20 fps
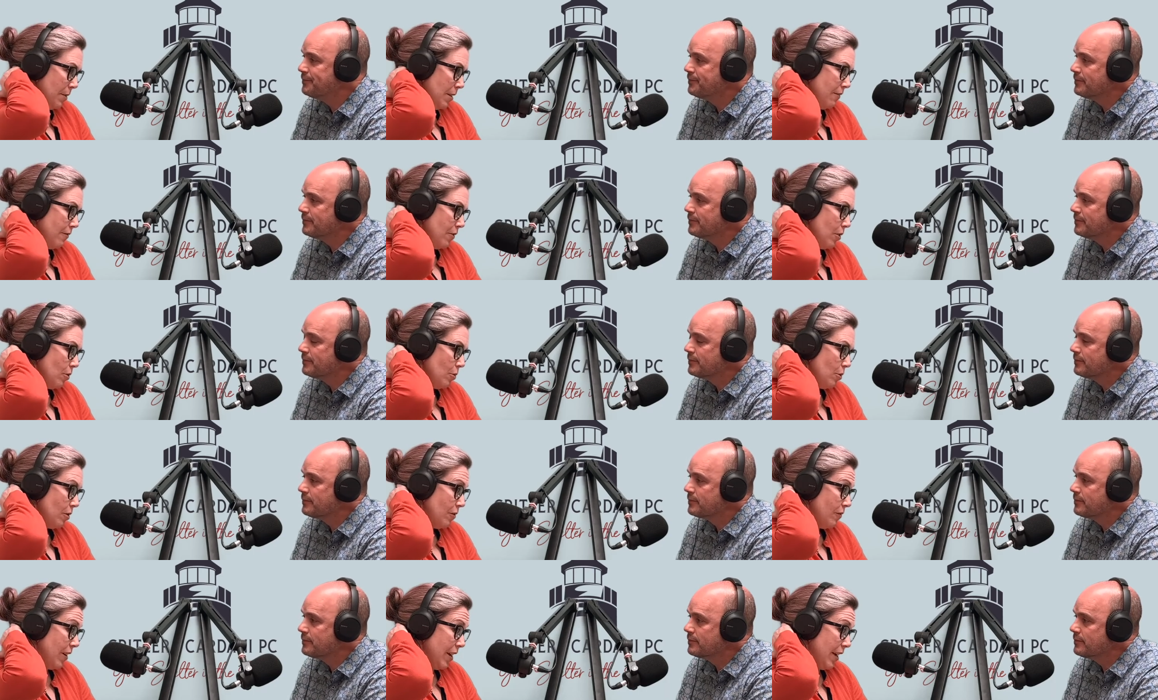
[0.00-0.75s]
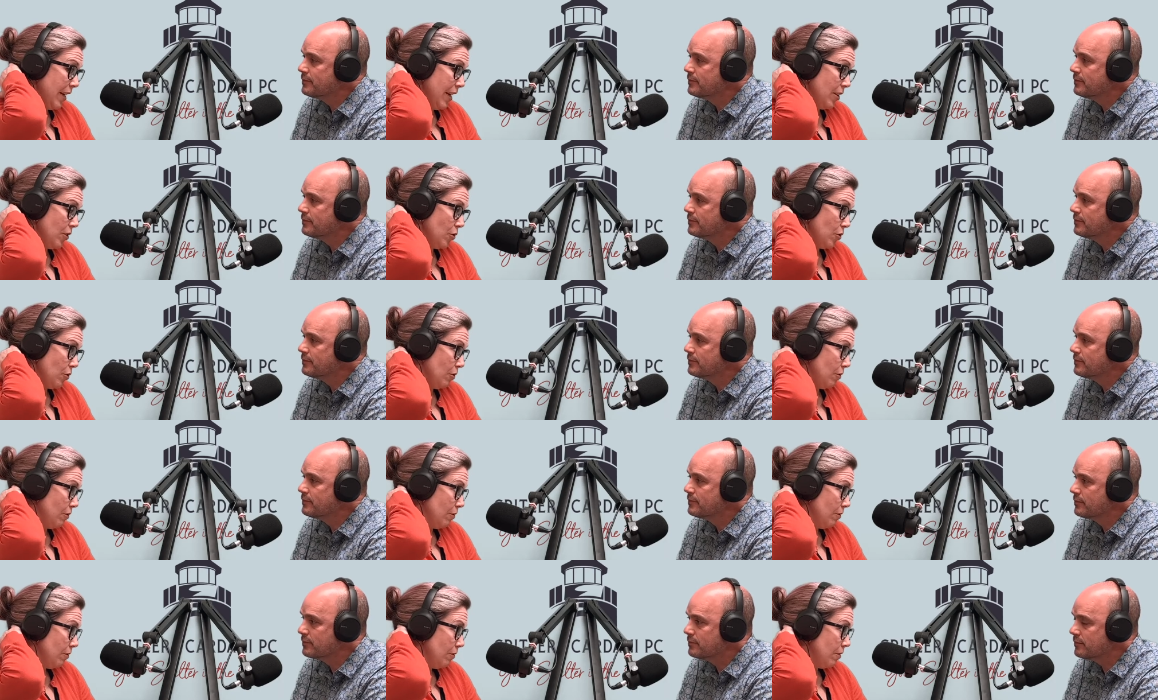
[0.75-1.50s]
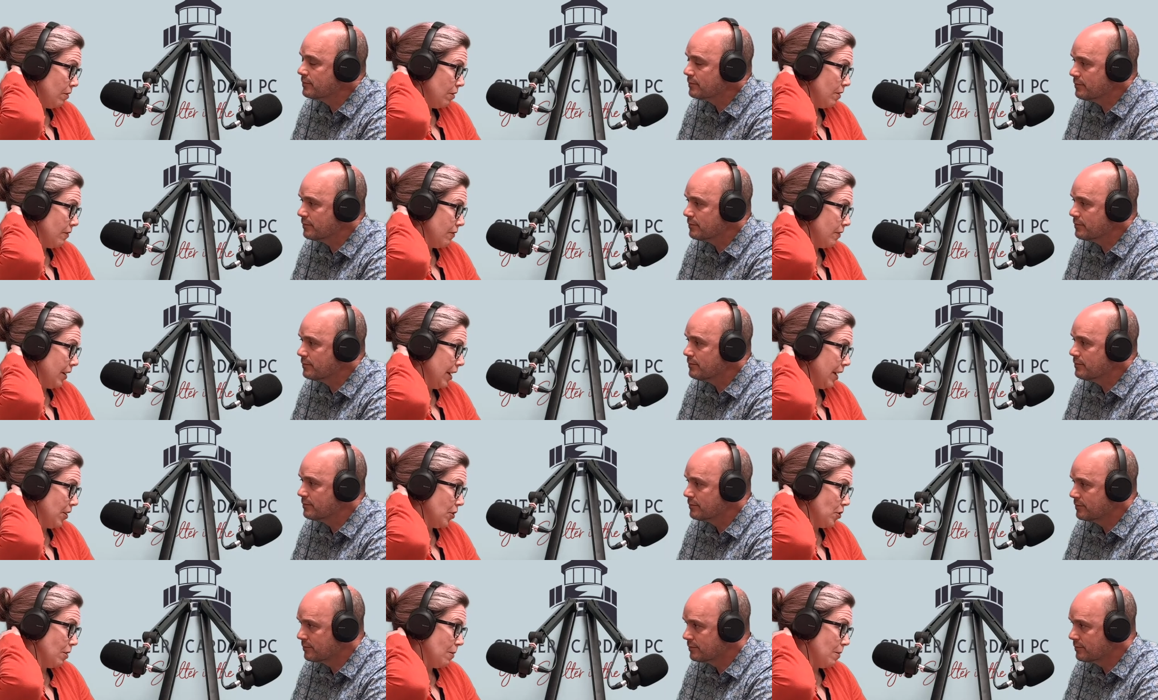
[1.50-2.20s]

Speaker 1: I've used financial. The financial